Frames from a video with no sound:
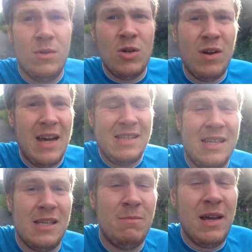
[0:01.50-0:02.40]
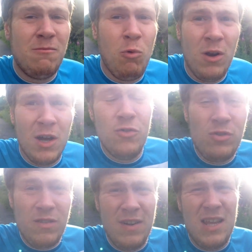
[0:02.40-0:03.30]
So guys, this is my
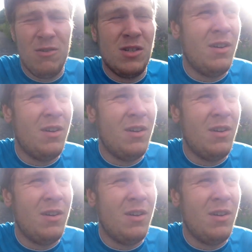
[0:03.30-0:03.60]
100th video.